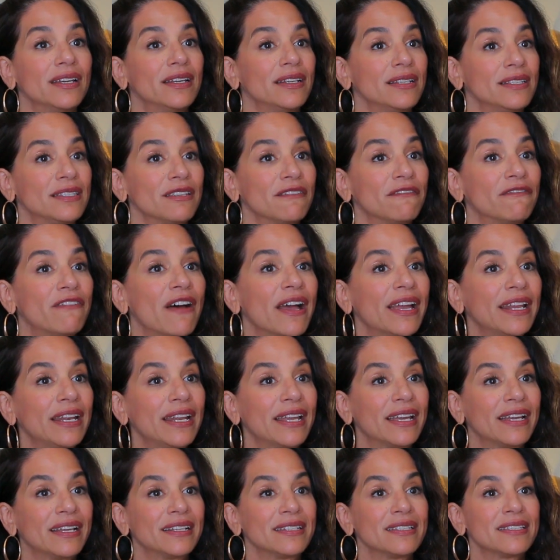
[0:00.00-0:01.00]
into
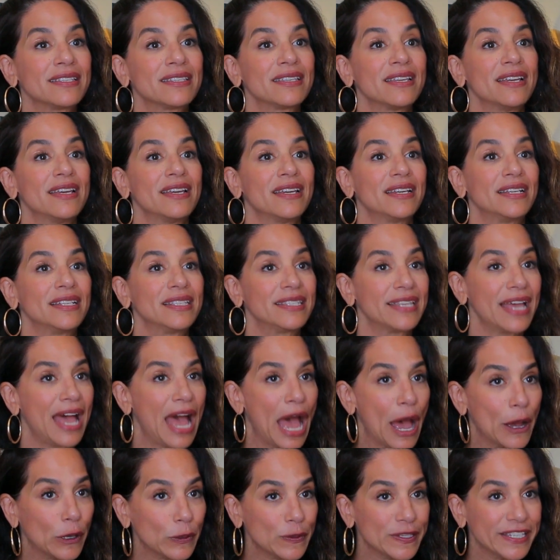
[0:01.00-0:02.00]
finance, into
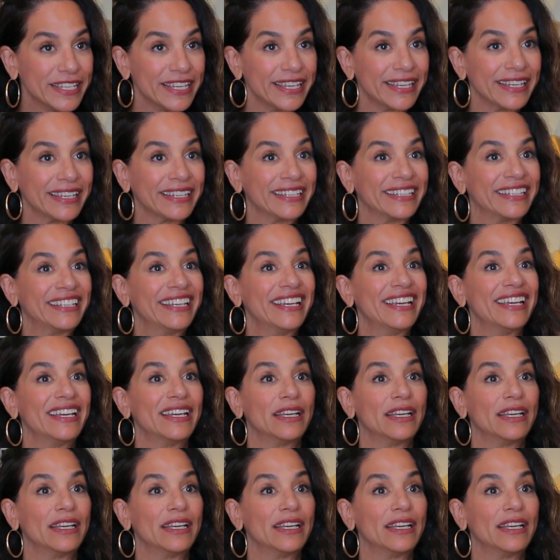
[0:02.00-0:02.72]
housing,